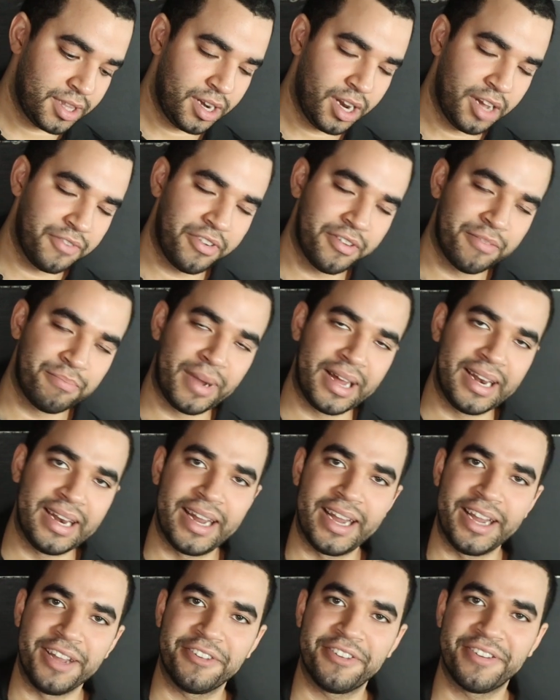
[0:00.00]
the love of my
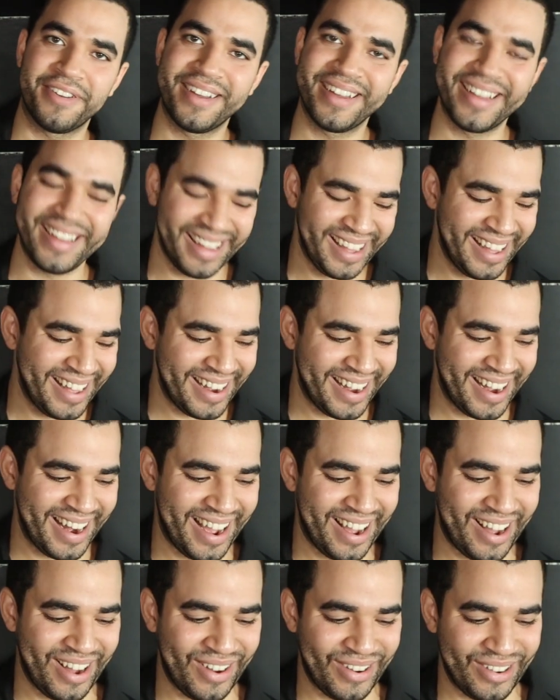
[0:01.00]
life.
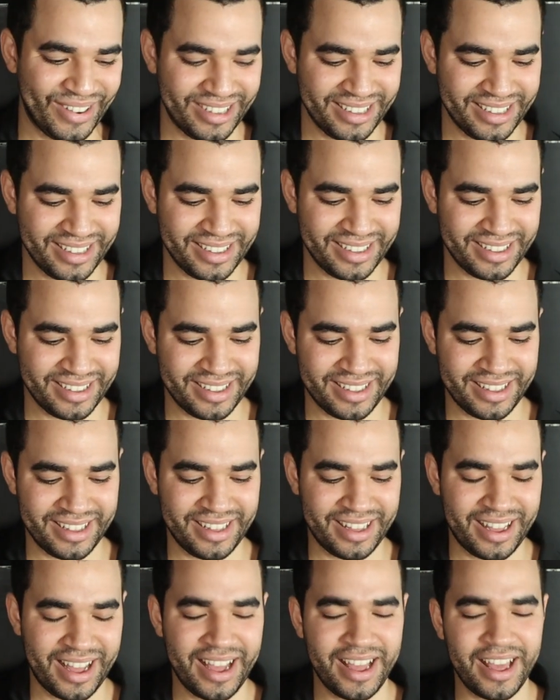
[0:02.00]
Now,
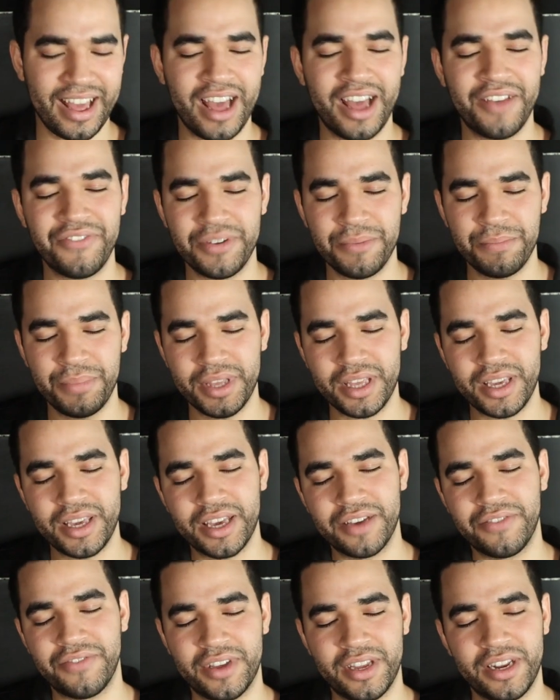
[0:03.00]
I haven't been
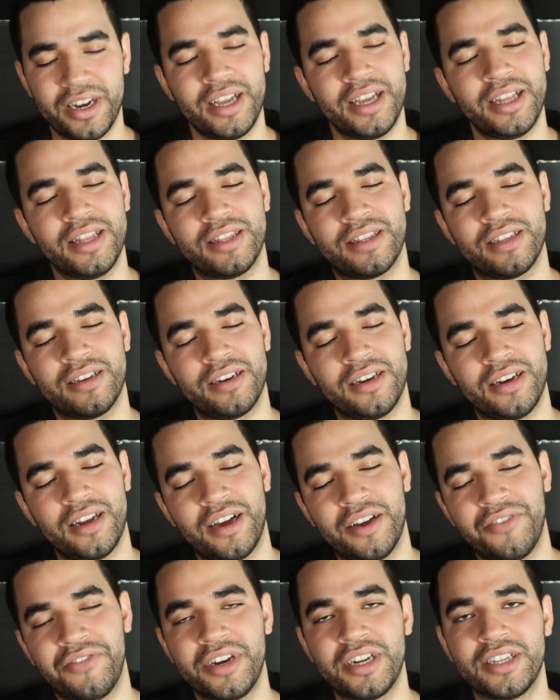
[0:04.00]
giving it the
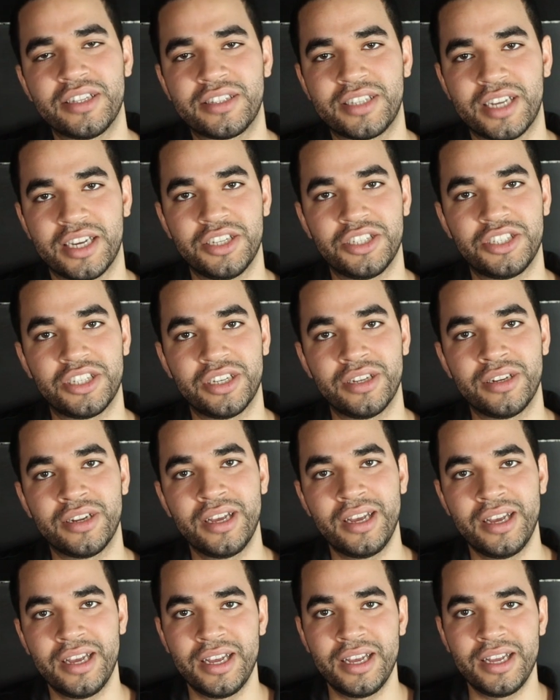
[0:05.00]
love and attention
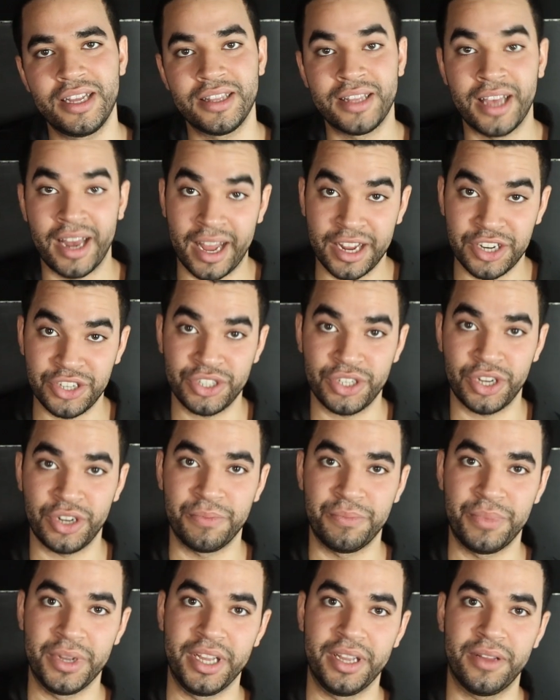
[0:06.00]
that I
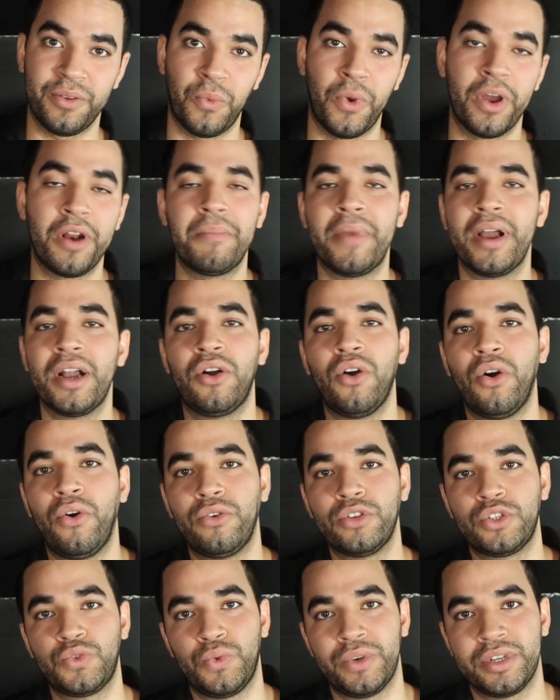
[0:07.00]
should be. One of my
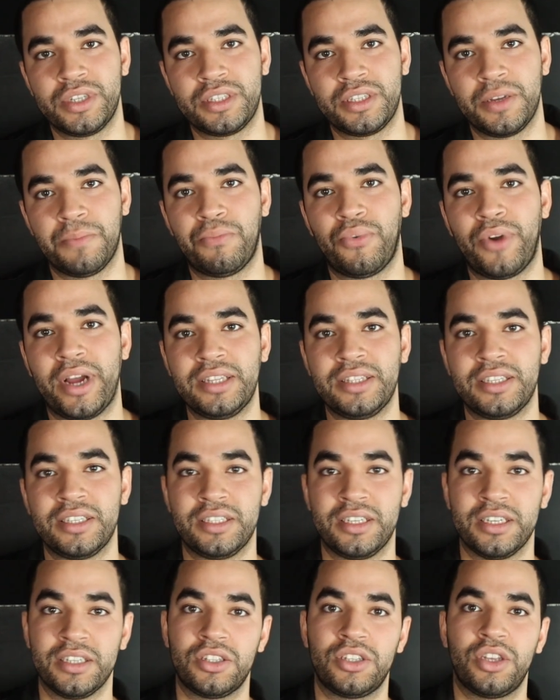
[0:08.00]
goals was to
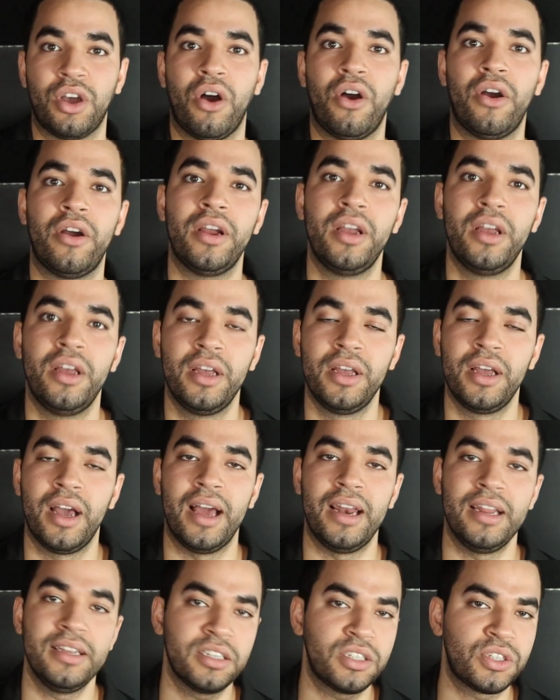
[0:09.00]
practice guitar
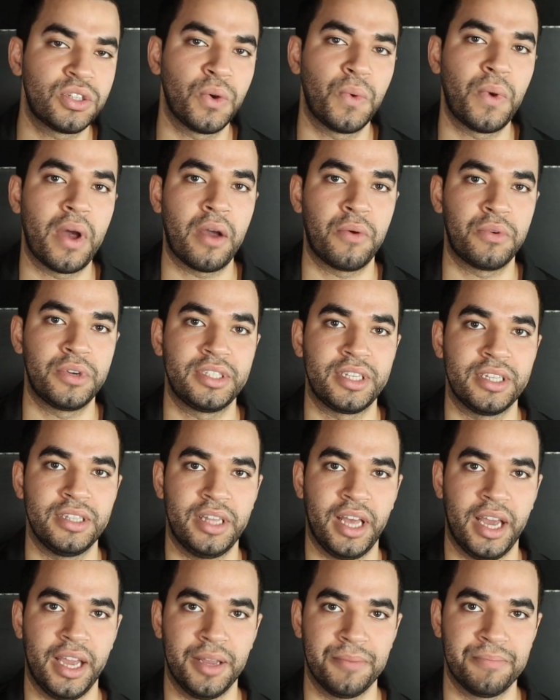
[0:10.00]
at least 2 hours a
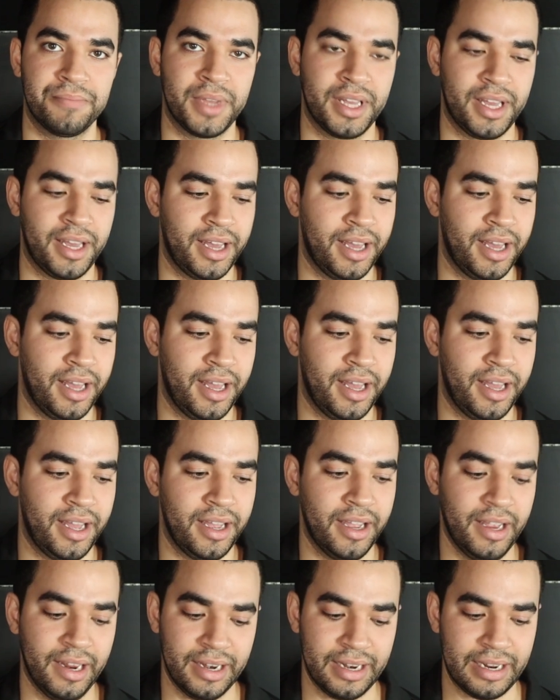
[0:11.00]
day,
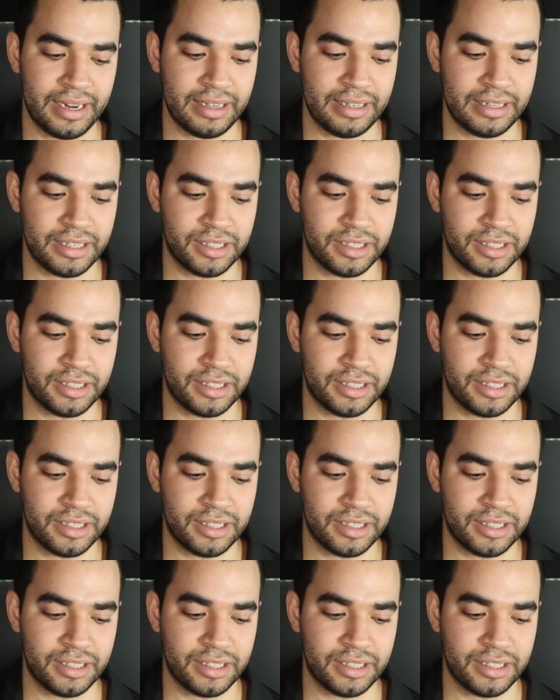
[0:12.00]
and